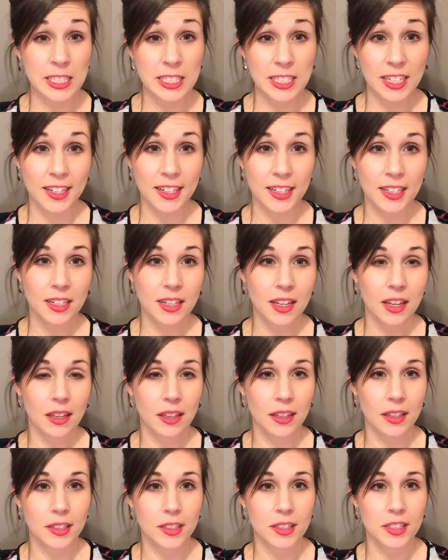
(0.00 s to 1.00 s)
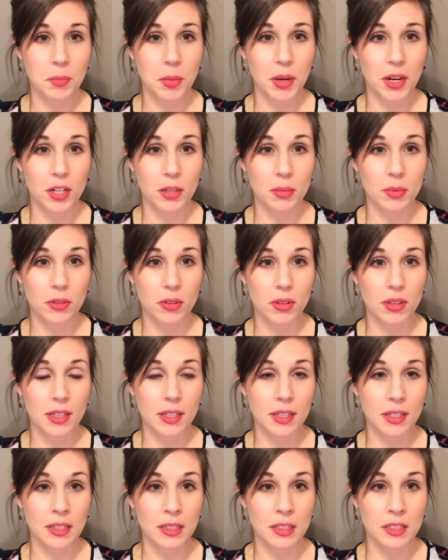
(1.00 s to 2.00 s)
excited and inspired about
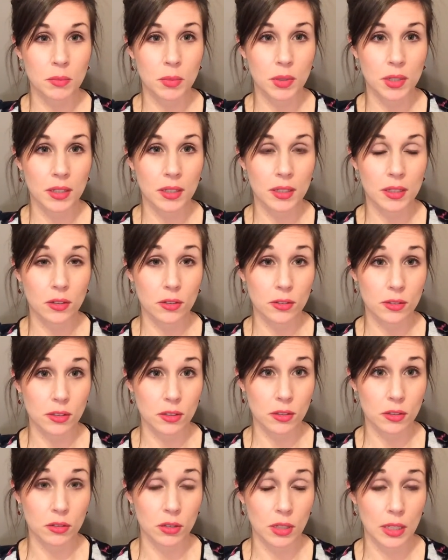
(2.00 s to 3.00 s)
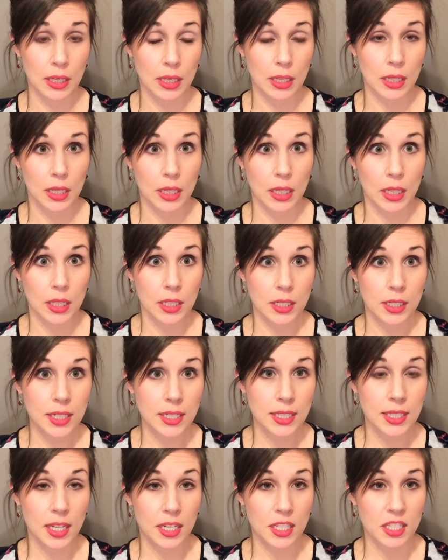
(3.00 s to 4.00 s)
things, but also
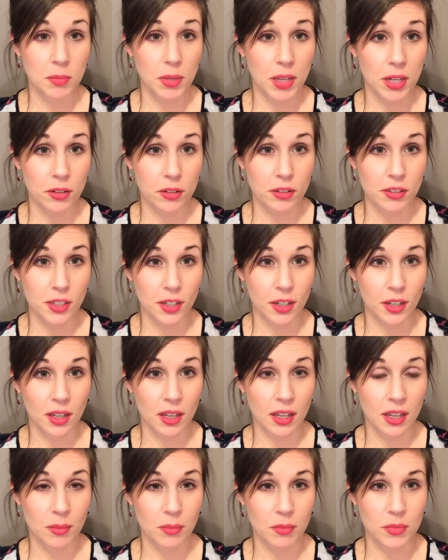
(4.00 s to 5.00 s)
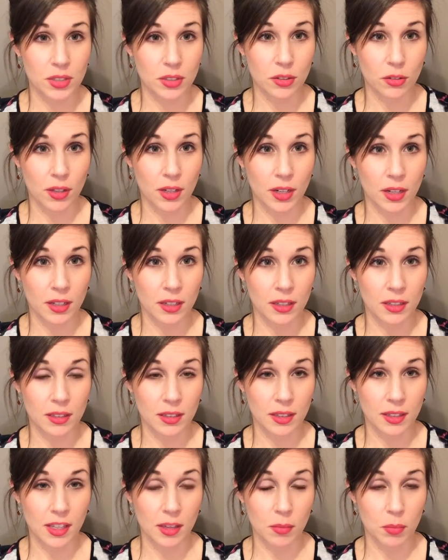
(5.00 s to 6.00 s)
need to get to bed on time so that I
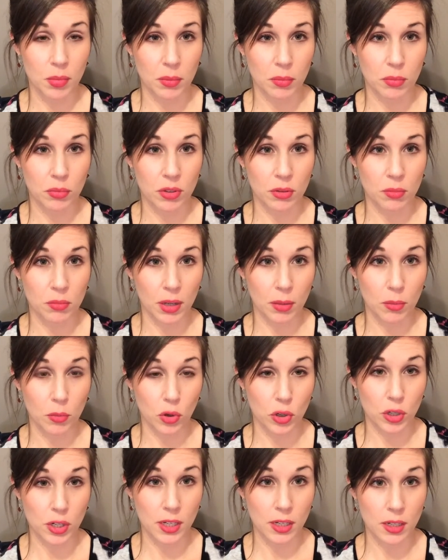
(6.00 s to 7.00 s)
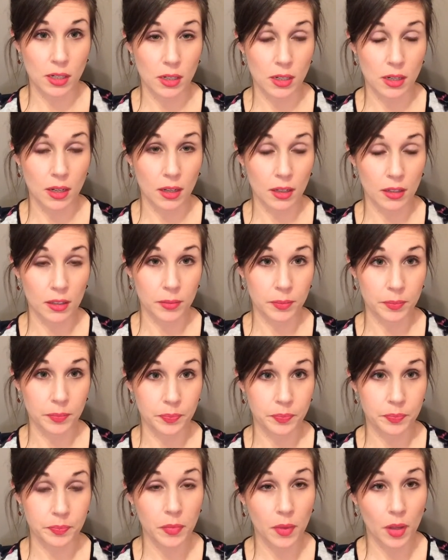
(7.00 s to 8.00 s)
can keep up with my morning
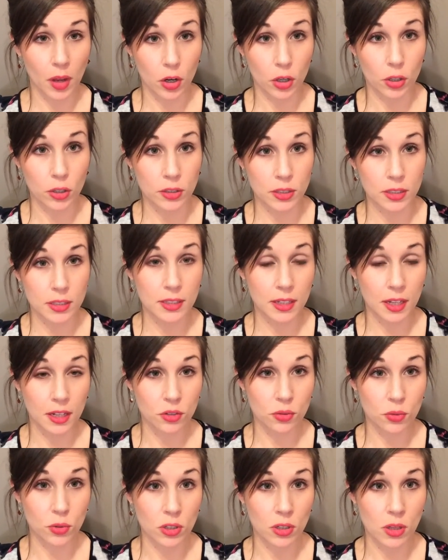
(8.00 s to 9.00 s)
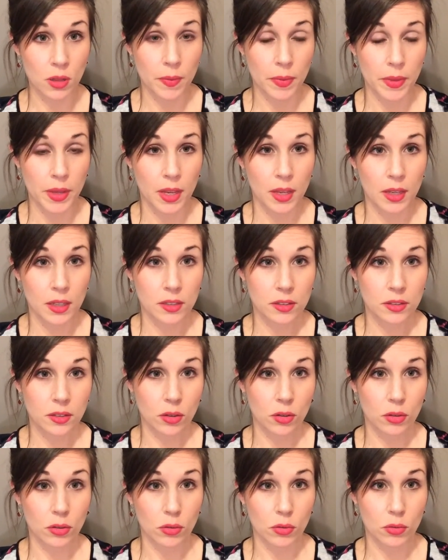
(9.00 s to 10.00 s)
art schedule.
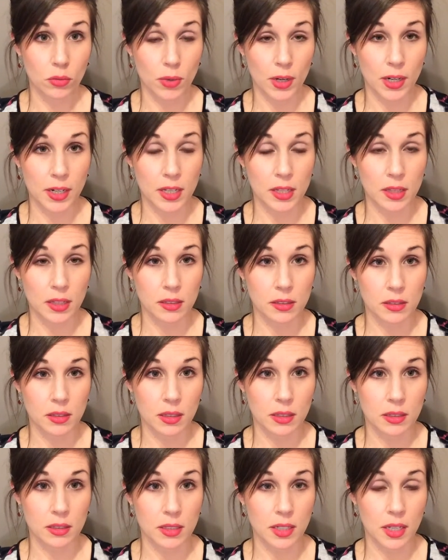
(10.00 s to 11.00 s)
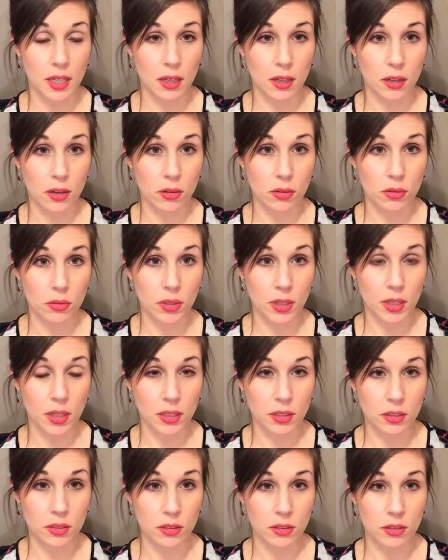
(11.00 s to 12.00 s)
So writing these things down
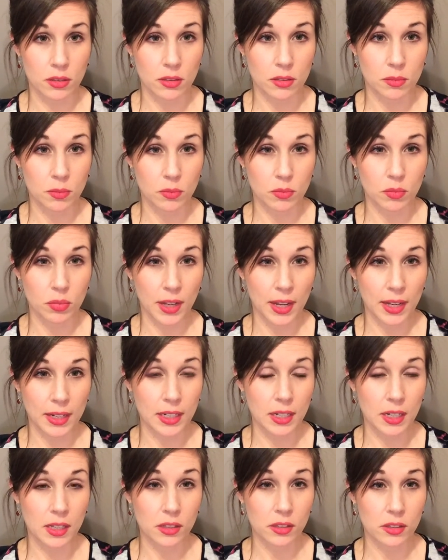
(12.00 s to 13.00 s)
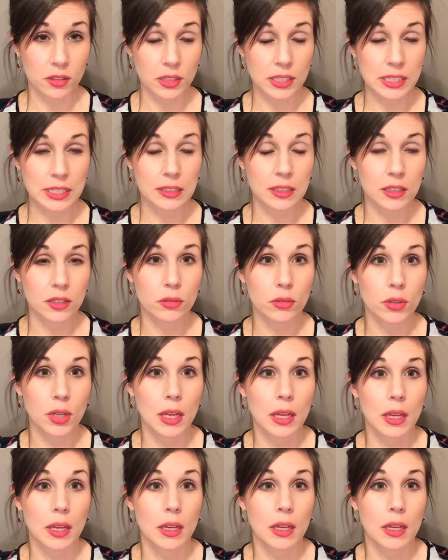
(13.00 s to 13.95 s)
and just planning a little list out